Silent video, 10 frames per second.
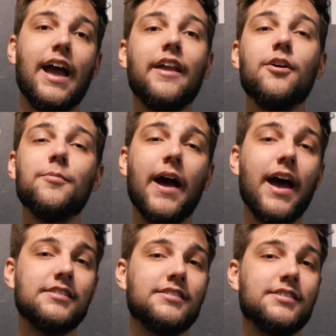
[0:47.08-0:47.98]
Adobe
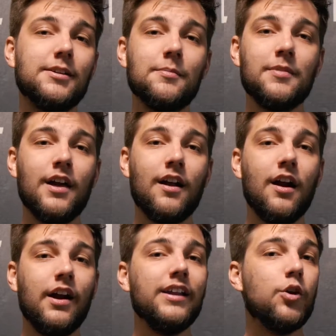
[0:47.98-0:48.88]
has some that
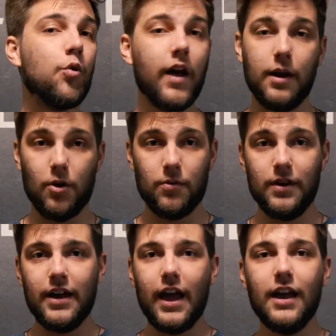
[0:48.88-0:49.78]
are incredible,
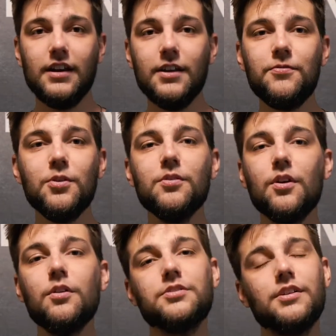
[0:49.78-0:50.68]
and if you
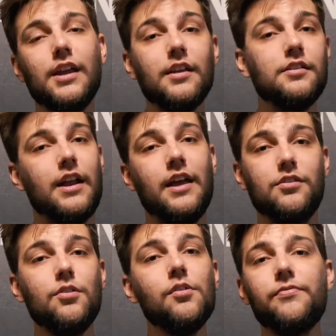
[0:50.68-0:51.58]
go to the
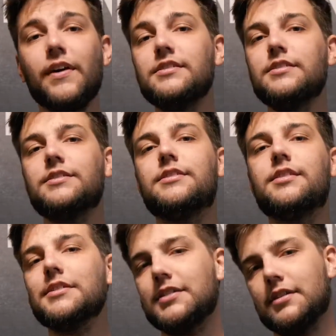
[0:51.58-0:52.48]
internet, you'll find
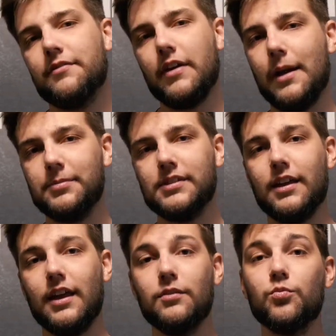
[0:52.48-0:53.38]
dozens of apps
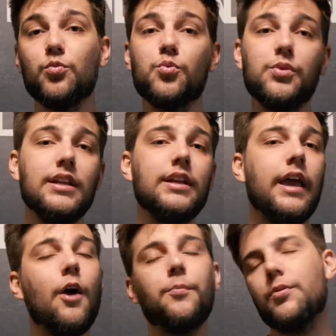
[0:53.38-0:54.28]
that can really
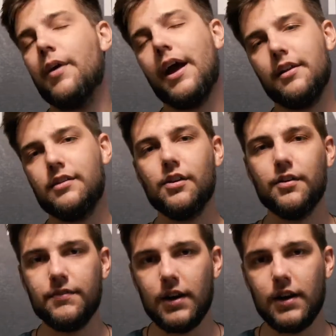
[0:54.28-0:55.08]
help you edit your